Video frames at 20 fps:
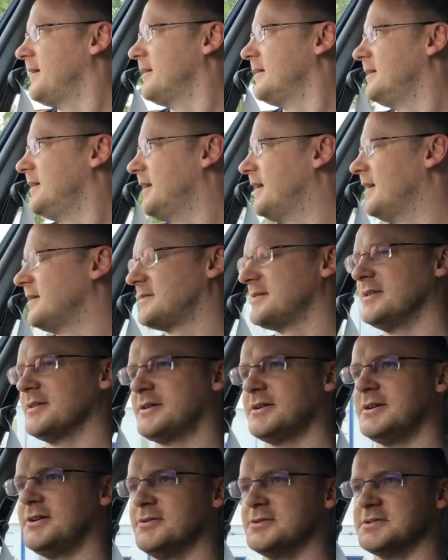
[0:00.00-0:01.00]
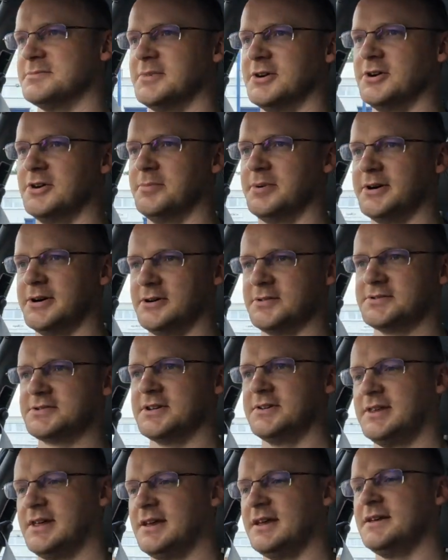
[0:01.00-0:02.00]
yeah, so the car was immobile.
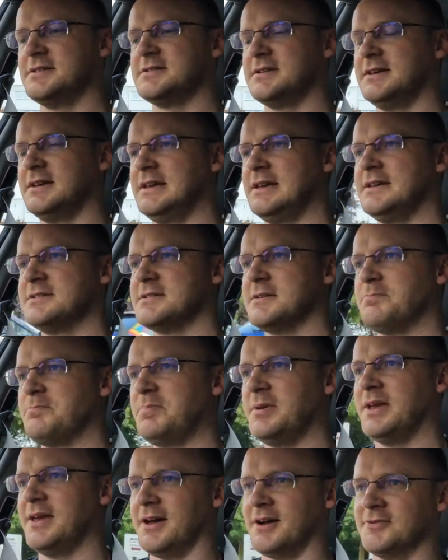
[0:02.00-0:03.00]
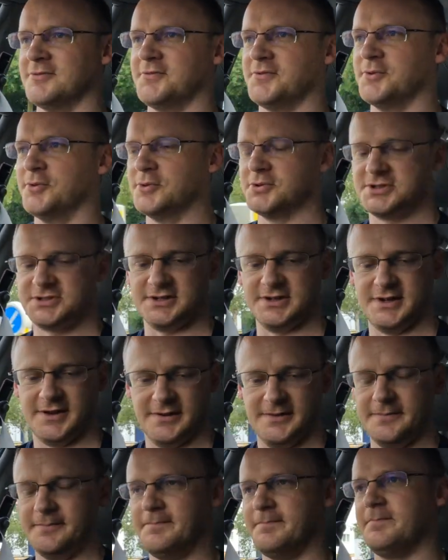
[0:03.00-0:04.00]
So it is a bit unfortunate
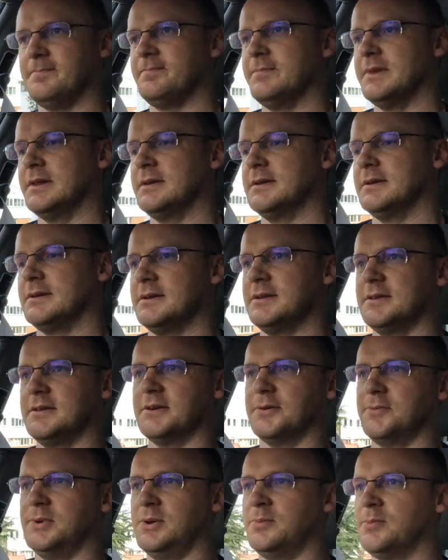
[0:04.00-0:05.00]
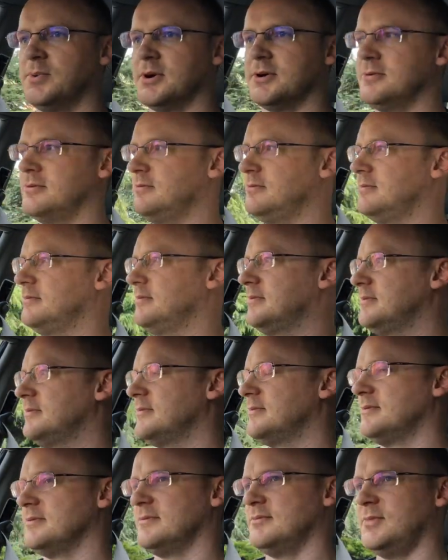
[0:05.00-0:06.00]
that we
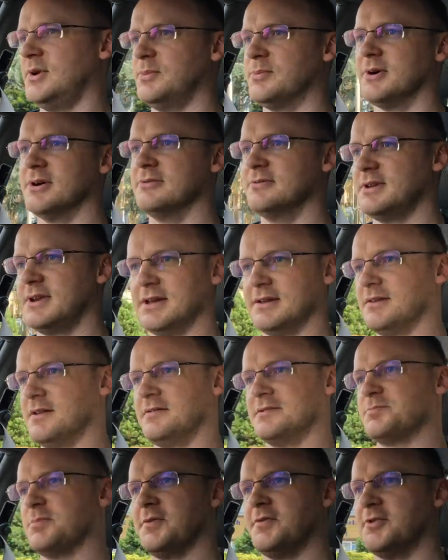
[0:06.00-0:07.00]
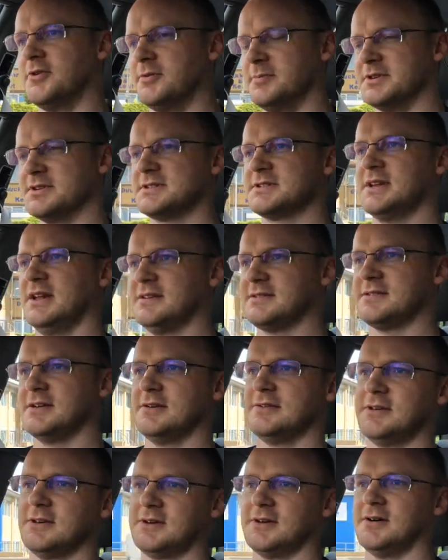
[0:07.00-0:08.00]
won't get those performance stats
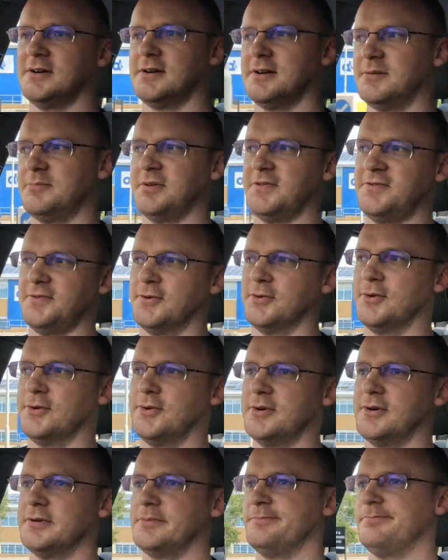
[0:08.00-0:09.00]
out of the car before.